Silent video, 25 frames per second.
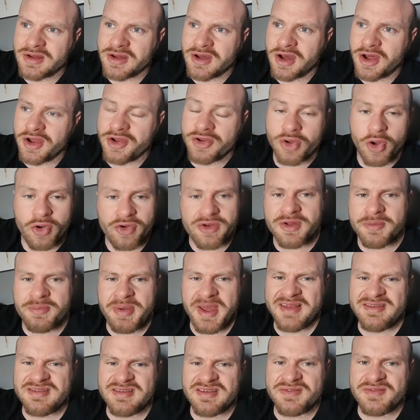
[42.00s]
at a
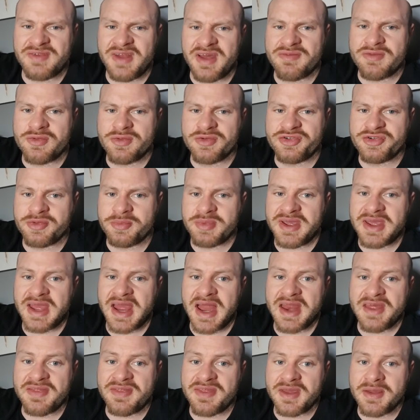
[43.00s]
non-competitive level should be
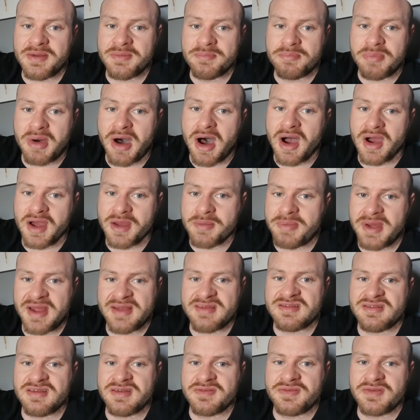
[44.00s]
anything but
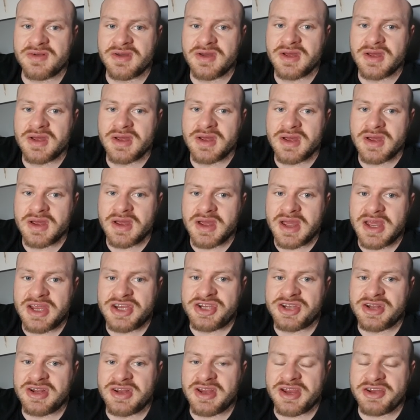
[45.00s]
competitive. It
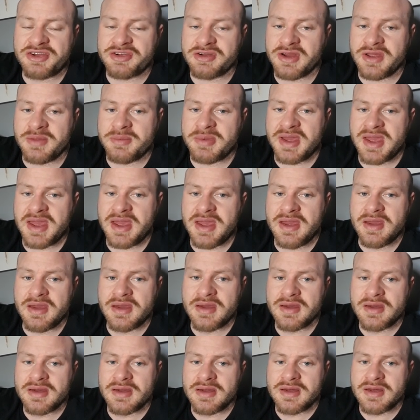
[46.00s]
should literally be
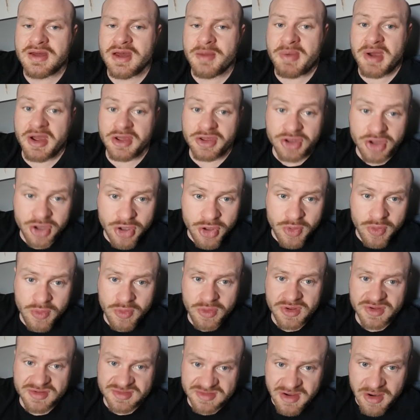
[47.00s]
about you,
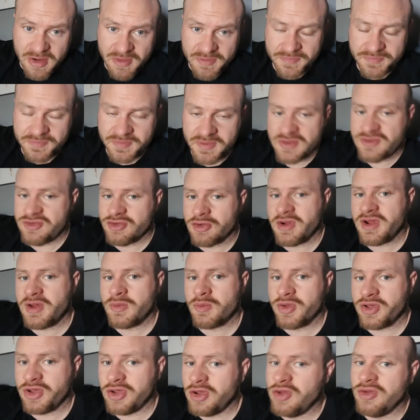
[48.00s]
yourself,
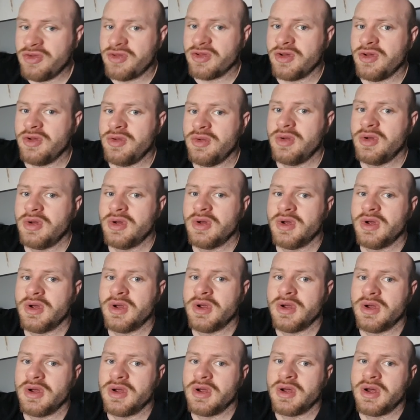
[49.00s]
enjoying what you do.
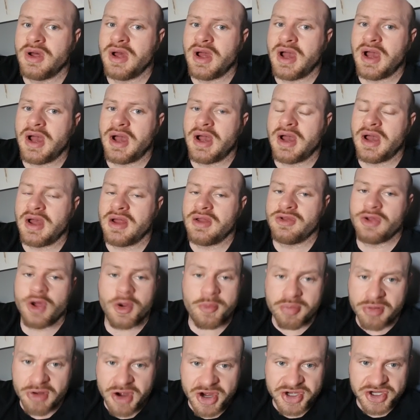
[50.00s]

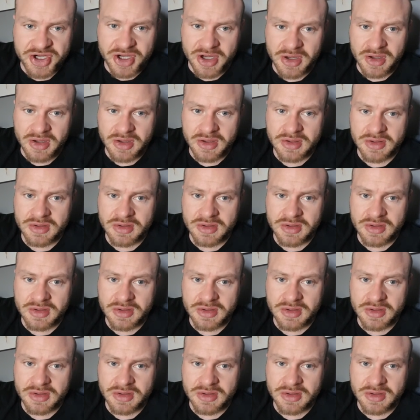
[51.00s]
No pressure,